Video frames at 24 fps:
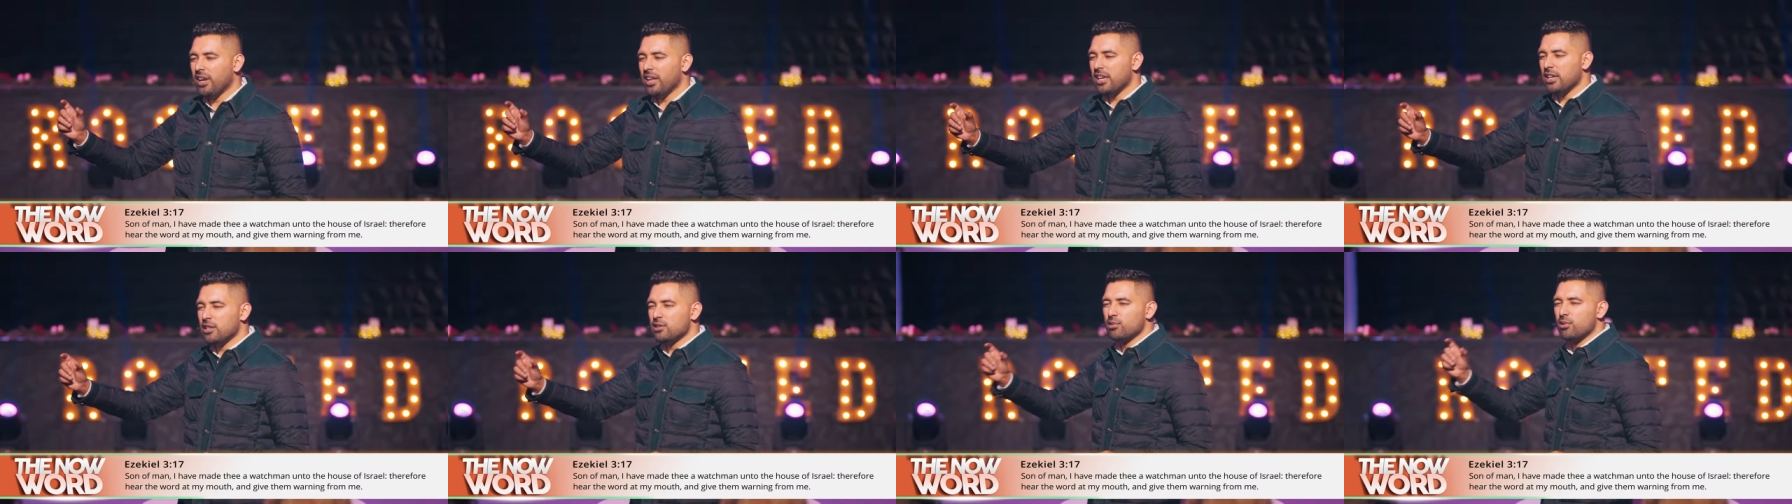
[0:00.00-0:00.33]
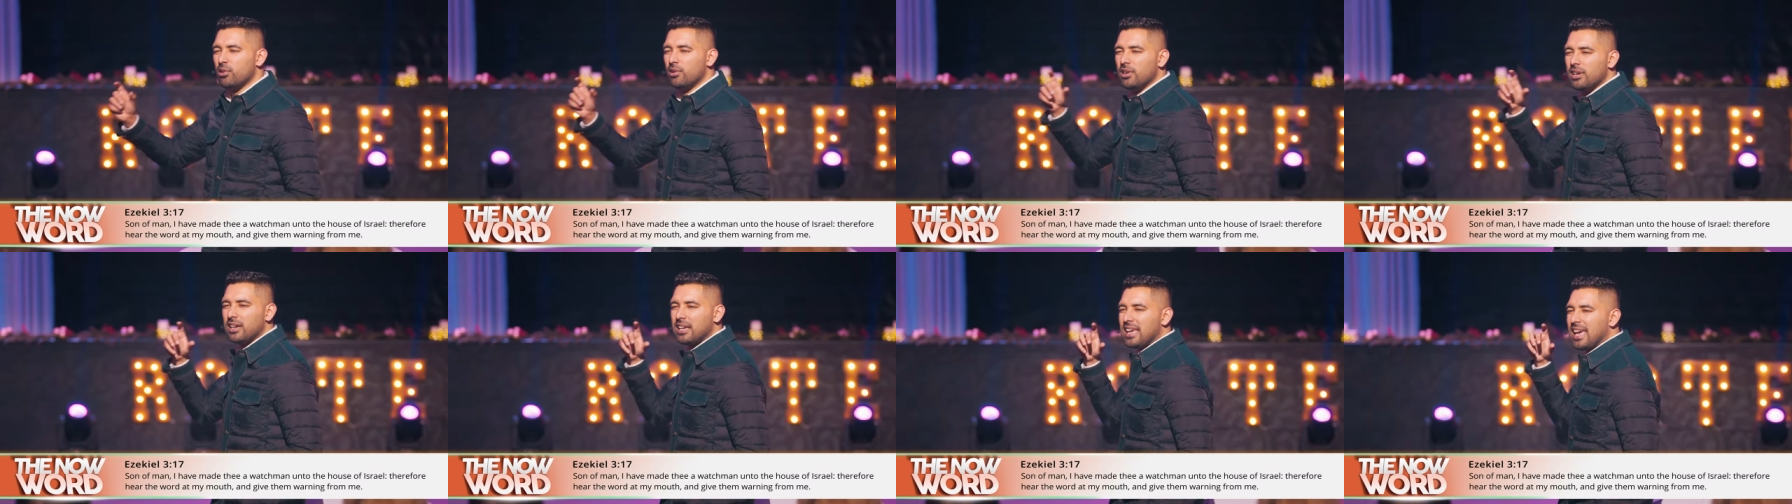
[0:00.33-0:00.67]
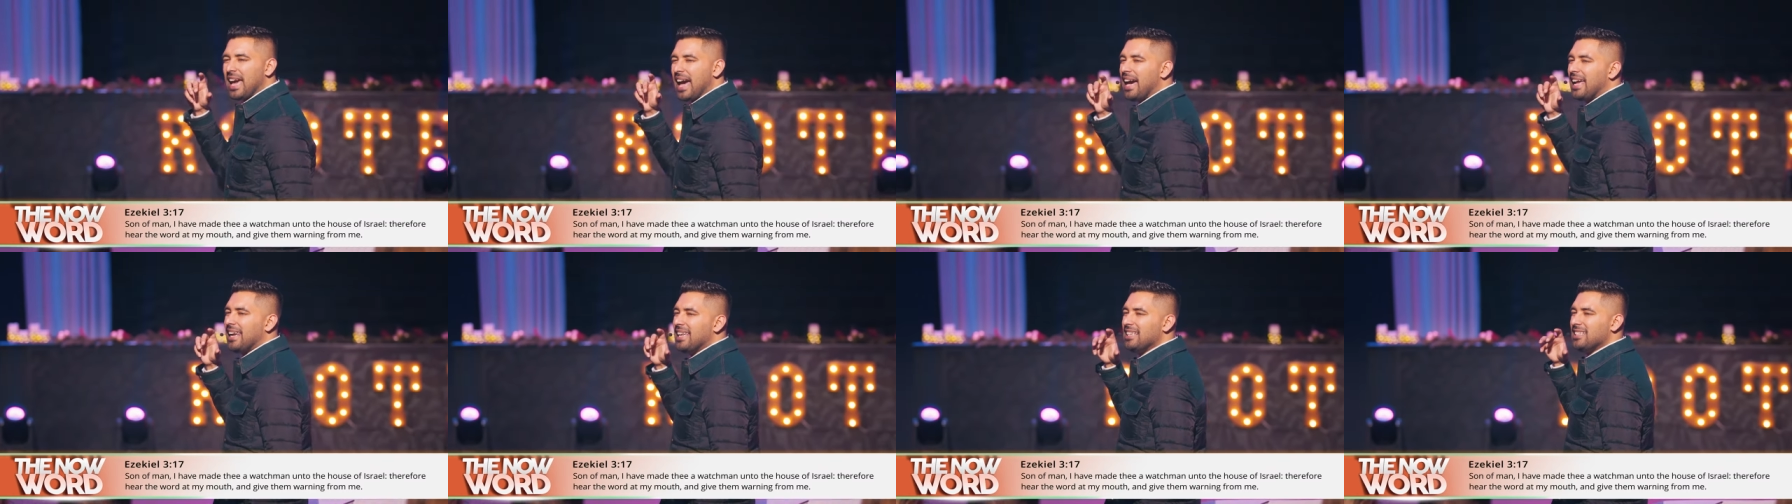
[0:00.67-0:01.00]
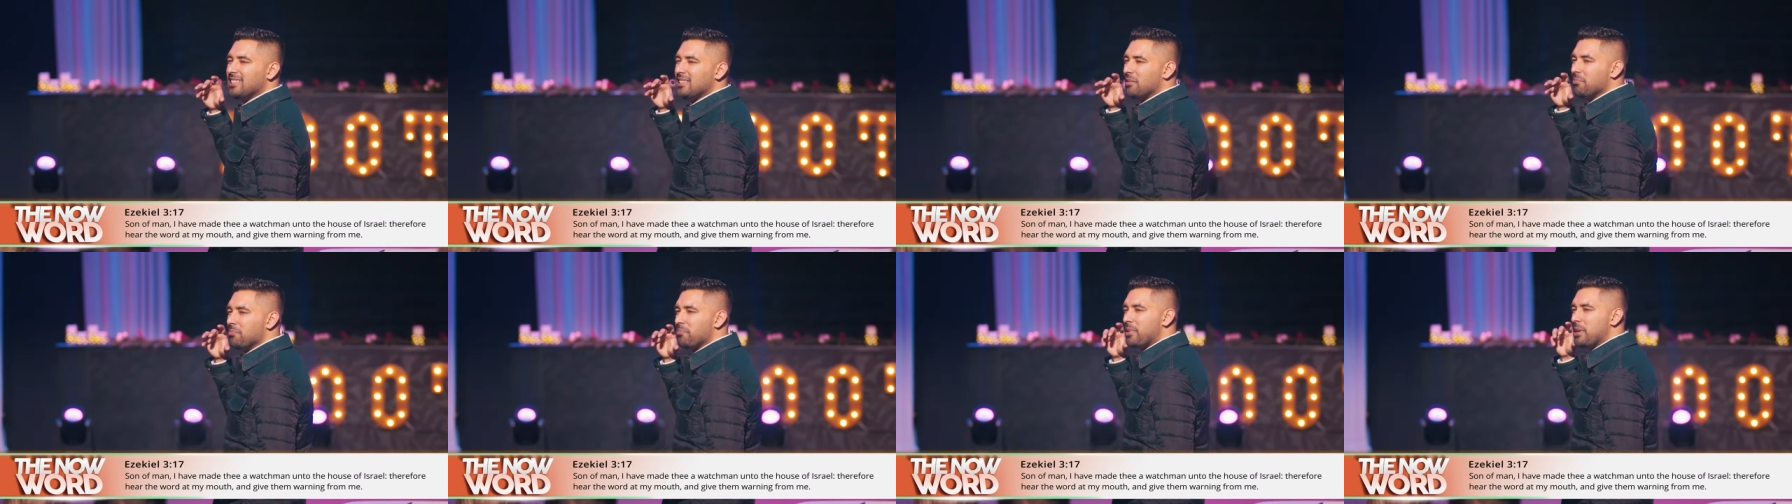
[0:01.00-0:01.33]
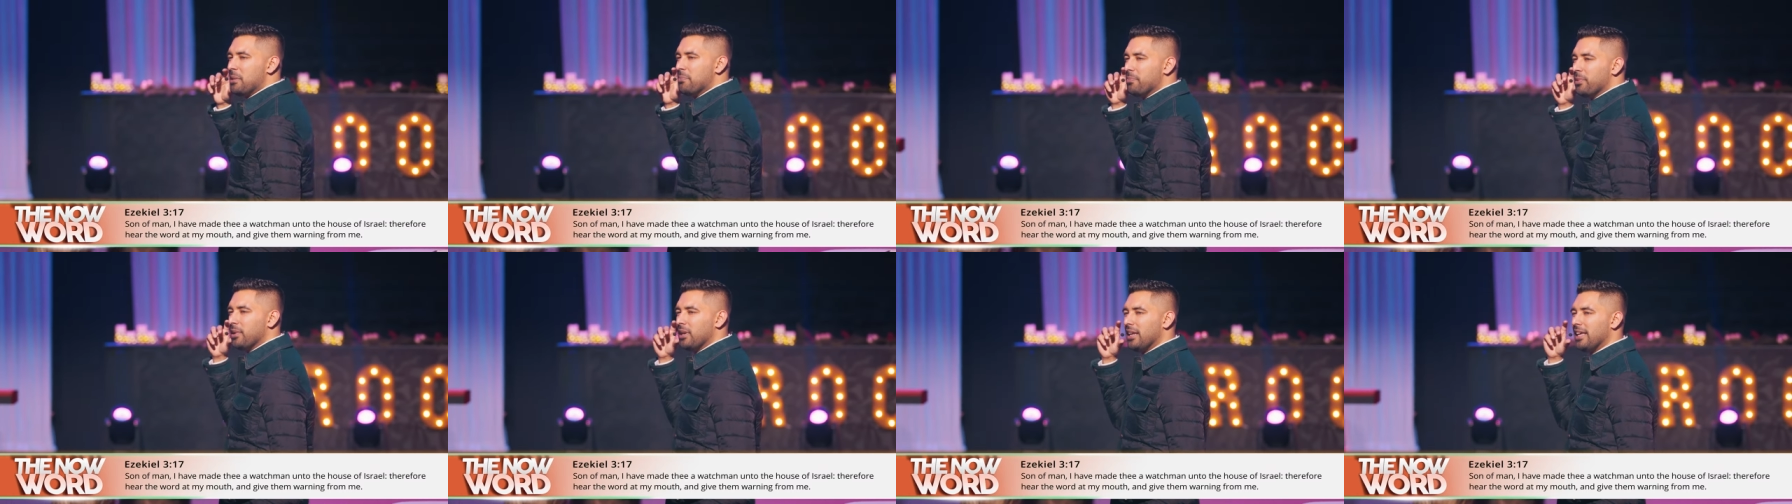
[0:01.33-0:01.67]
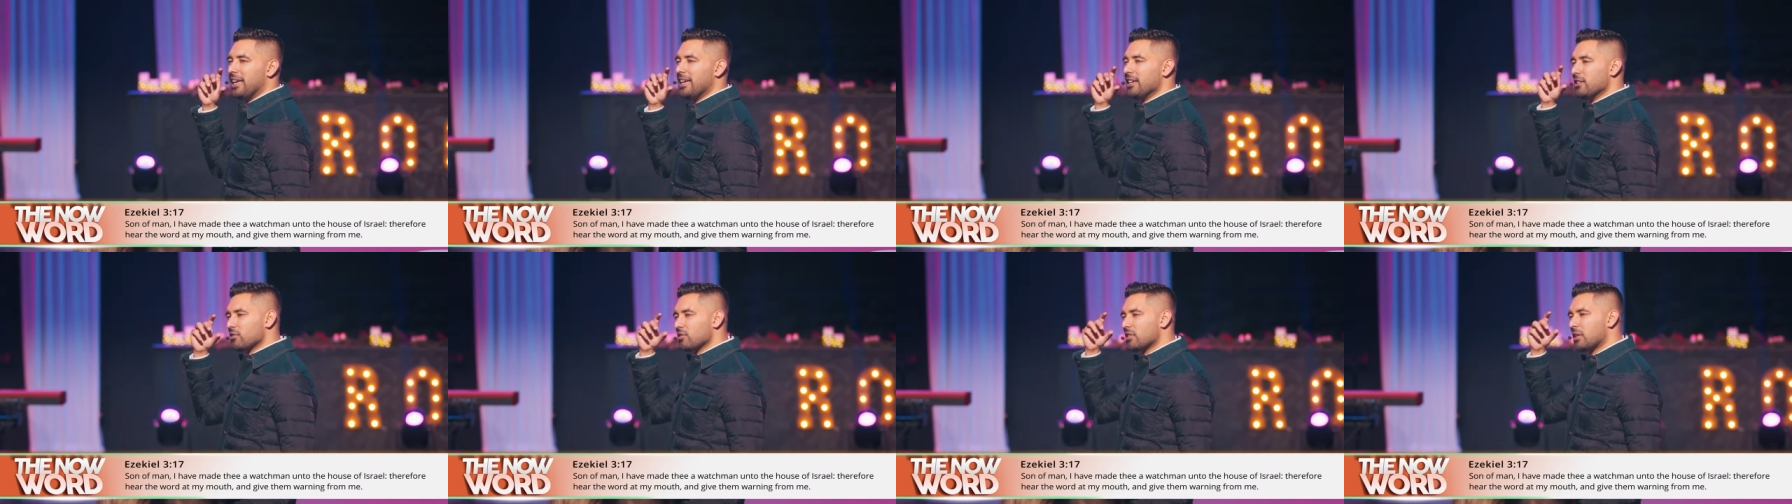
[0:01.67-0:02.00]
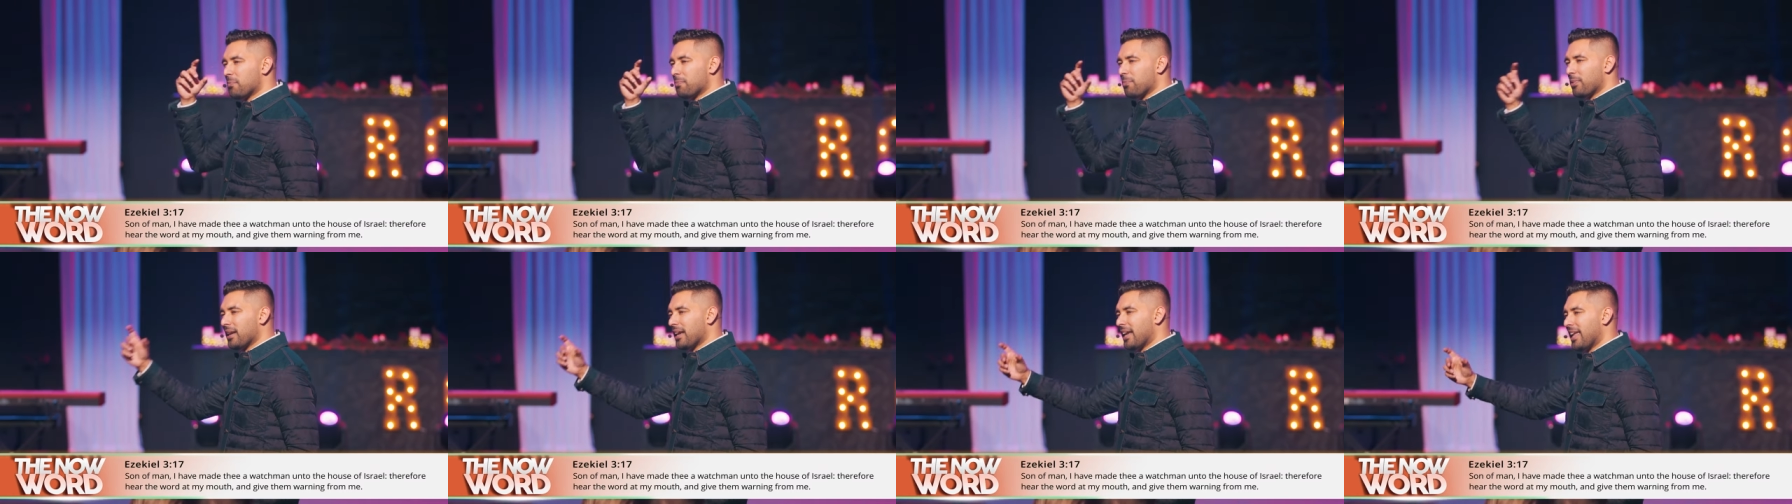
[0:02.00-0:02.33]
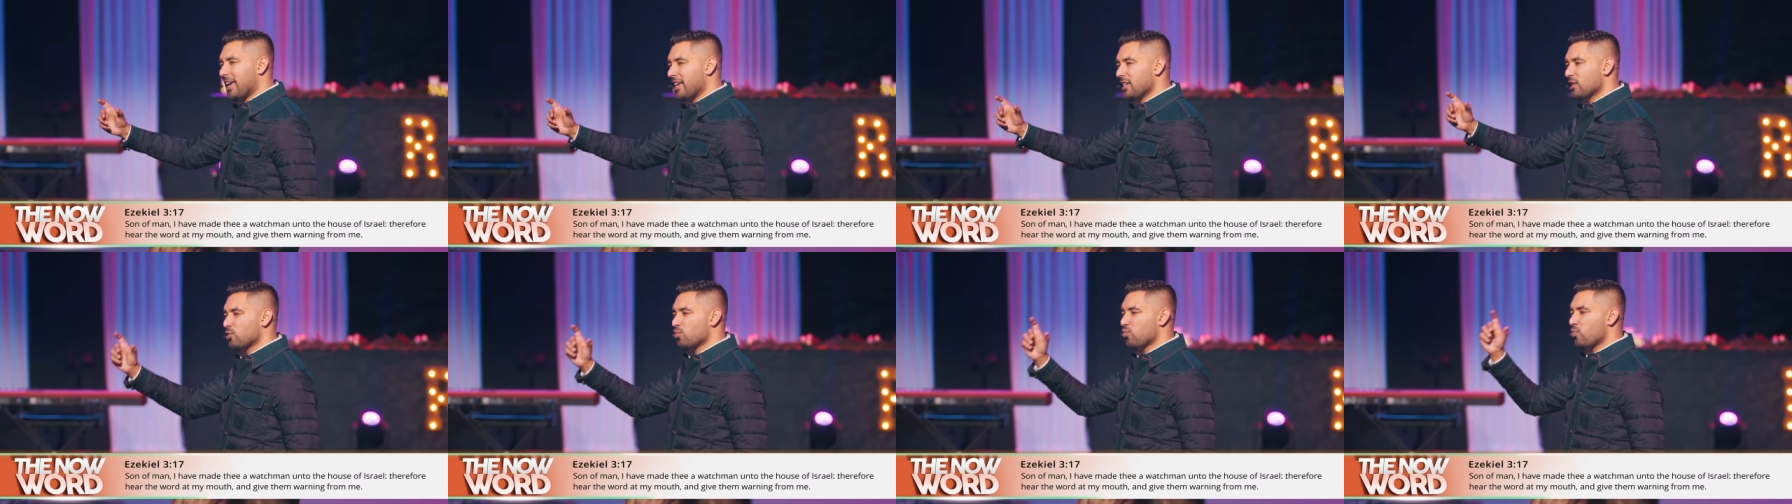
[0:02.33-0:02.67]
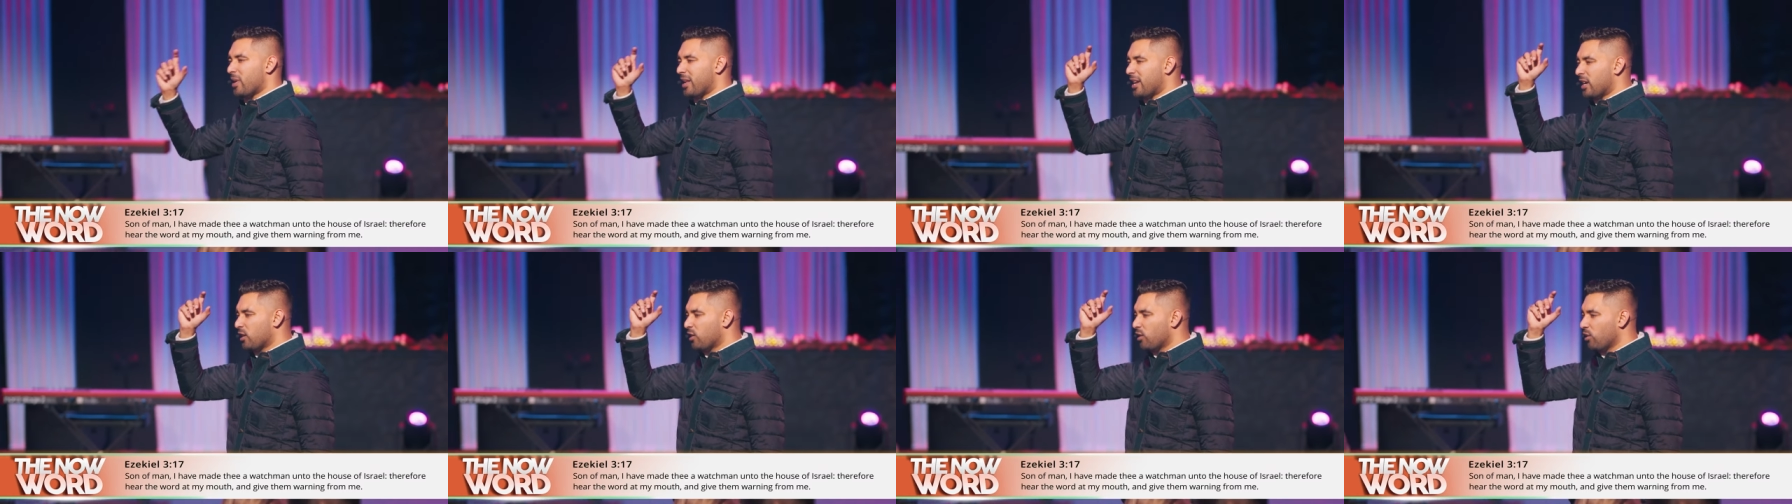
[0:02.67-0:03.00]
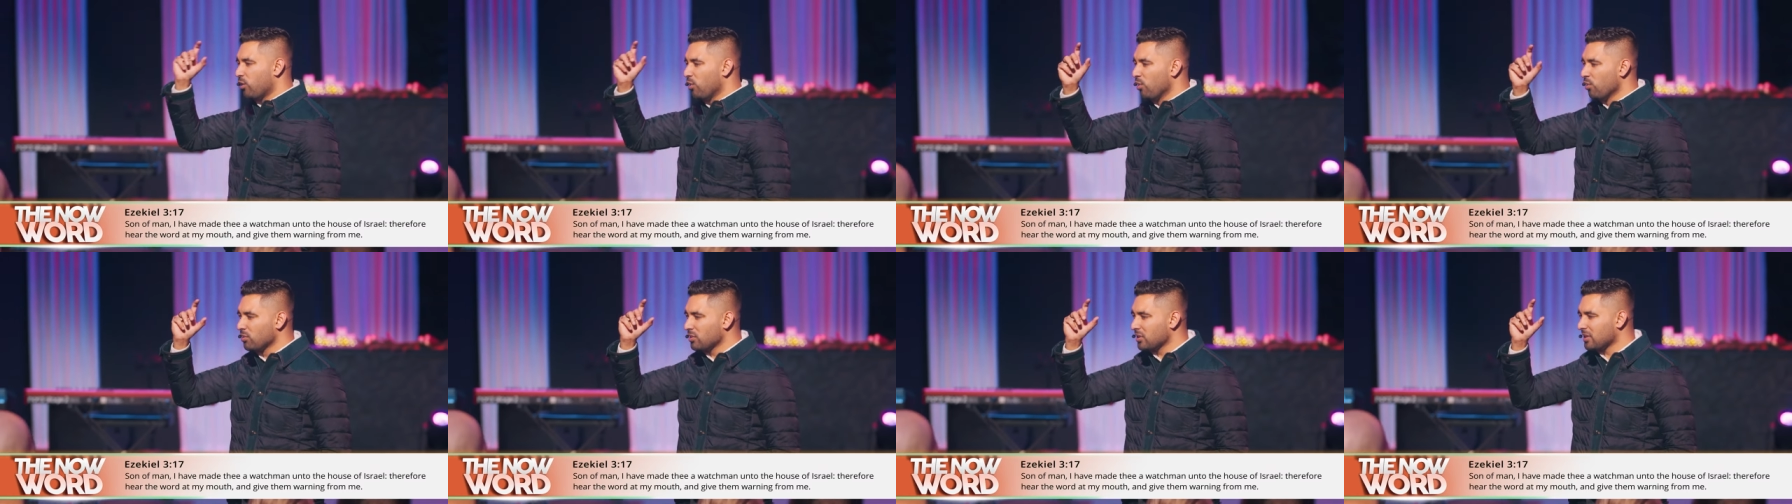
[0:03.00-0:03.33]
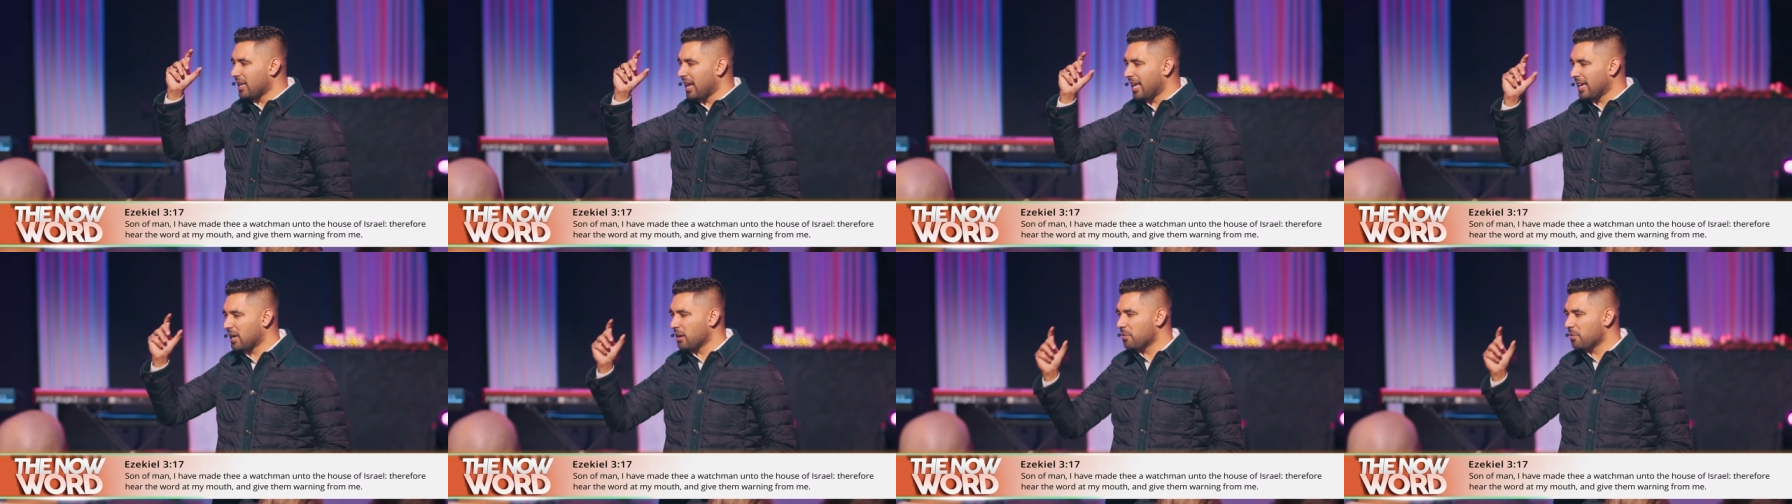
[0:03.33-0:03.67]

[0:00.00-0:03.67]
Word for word: is going to carry some people into the place where it looks like a